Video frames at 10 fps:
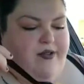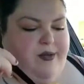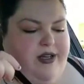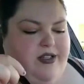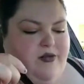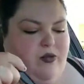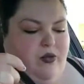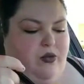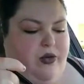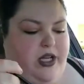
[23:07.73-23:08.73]
flavorful, but it's
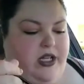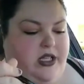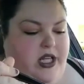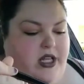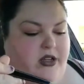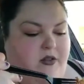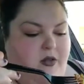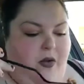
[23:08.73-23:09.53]
really